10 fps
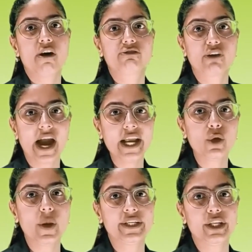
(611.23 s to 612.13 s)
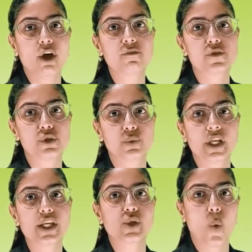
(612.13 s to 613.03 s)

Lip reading: File quantity of jute is